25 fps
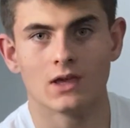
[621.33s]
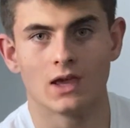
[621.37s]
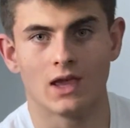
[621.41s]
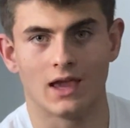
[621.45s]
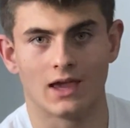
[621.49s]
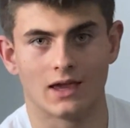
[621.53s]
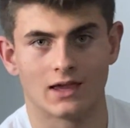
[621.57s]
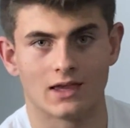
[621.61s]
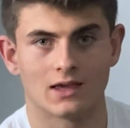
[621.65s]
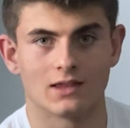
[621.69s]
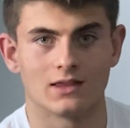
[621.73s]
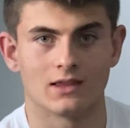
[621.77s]

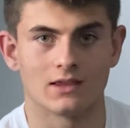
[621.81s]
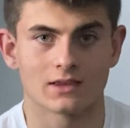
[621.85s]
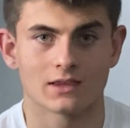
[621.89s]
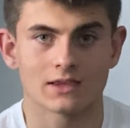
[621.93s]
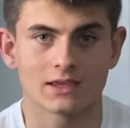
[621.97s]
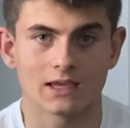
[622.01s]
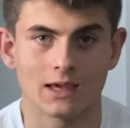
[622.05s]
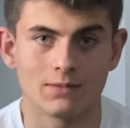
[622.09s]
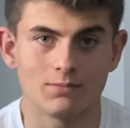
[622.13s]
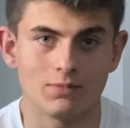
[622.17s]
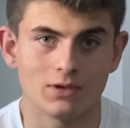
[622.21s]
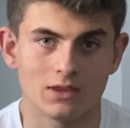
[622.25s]
It can
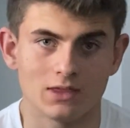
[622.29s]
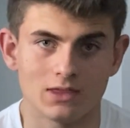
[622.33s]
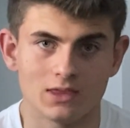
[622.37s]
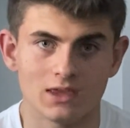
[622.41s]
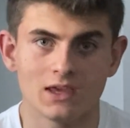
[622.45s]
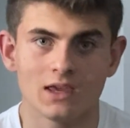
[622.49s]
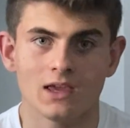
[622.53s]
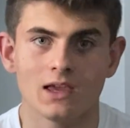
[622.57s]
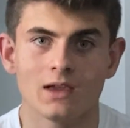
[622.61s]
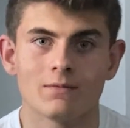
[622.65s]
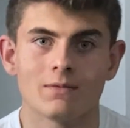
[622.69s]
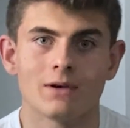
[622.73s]
instead be
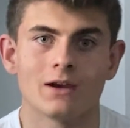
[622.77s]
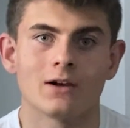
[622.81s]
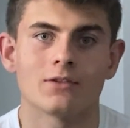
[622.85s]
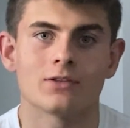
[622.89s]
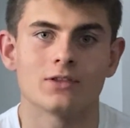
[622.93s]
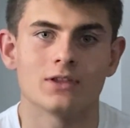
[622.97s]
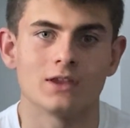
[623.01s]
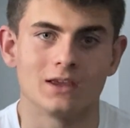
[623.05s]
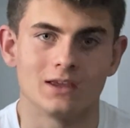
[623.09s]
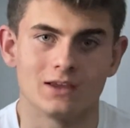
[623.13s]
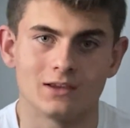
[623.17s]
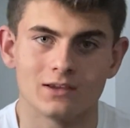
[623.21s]
thinking
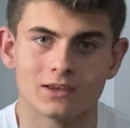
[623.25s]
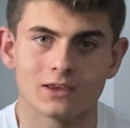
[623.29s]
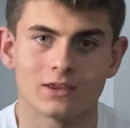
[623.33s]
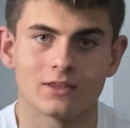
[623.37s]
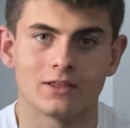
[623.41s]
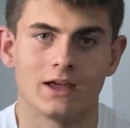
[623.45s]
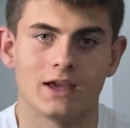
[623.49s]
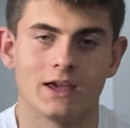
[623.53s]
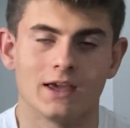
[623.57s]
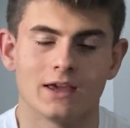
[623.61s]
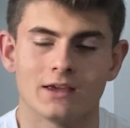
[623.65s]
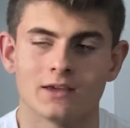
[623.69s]
about things
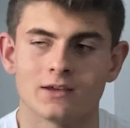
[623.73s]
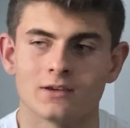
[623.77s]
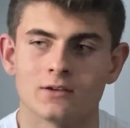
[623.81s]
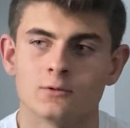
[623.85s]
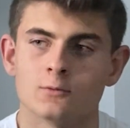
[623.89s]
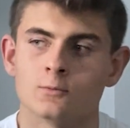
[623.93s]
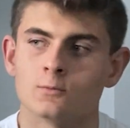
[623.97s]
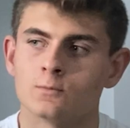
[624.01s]
like,